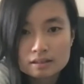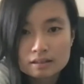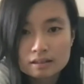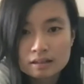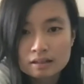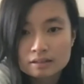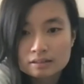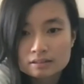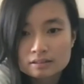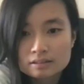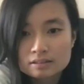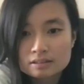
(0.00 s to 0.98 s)

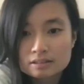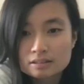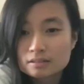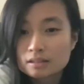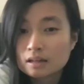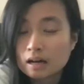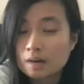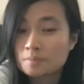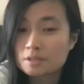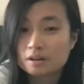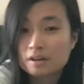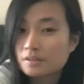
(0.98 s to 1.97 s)
And I'm
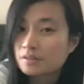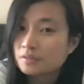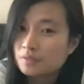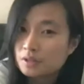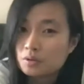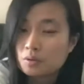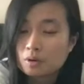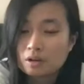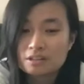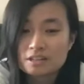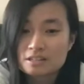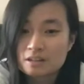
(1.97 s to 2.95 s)
sorry if the video
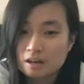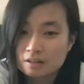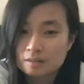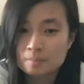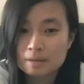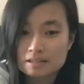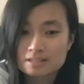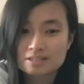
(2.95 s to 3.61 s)
quality is not the best